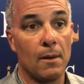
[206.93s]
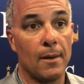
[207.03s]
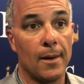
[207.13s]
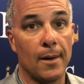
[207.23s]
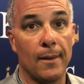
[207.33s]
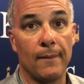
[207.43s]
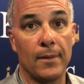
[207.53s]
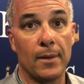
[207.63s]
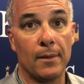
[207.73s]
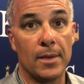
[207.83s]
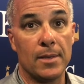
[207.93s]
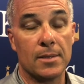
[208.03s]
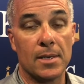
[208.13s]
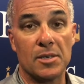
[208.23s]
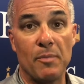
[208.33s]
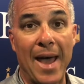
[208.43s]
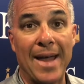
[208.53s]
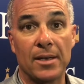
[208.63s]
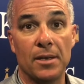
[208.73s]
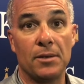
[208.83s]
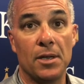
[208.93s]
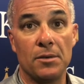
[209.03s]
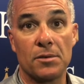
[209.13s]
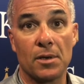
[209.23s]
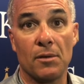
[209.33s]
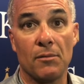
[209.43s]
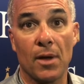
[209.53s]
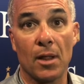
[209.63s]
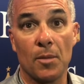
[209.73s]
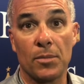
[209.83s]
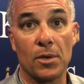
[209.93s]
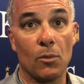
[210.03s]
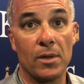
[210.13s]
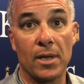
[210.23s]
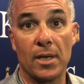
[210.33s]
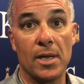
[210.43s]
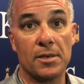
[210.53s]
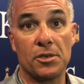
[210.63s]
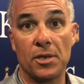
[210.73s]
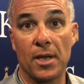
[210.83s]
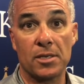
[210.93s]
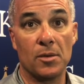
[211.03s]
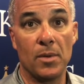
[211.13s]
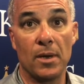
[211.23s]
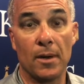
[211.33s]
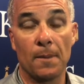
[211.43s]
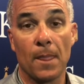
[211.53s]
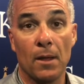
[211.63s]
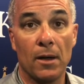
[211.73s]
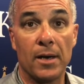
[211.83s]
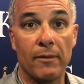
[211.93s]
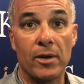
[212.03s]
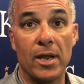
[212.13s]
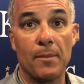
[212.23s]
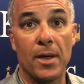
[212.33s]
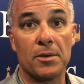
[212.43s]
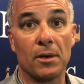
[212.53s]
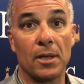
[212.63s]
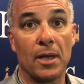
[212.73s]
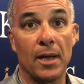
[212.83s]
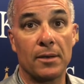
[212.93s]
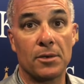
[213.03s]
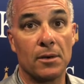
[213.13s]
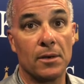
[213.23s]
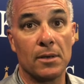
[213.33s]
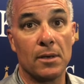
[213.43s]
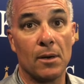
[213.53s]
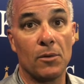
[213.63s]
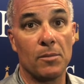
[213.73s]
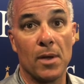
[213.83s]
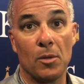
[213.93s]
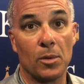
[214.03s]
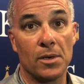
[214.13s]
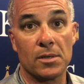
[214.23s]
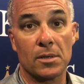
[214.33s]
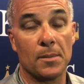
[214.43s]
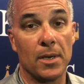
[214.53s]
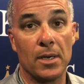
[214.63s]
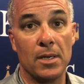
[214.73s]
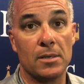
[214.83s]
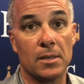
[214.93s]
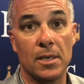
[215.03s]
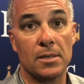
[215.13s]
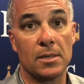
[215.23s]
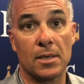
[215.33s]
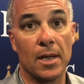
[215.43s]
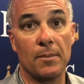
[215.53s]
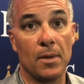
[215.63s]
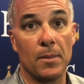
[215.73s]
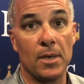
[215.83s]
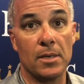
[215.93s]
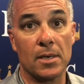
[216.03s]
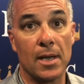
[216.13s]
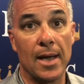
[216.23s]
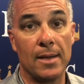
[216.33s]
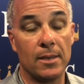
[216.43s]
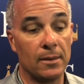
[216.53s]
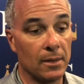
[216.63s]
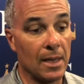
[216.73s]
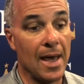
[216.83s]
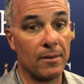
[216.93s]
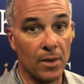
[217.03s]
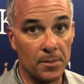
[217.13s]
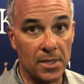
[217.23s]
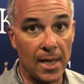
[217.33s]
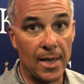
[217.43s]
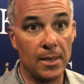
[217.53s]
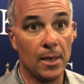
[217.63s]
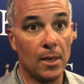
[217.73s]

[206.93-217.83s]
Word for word: Uh, you know, he's his bat continues to develop. You know, we think he has a chance to be a an everyday major league catcher. And uh, with Meibrys, I mean, he's he's the same. I mean, he's a guy that a lot of upside.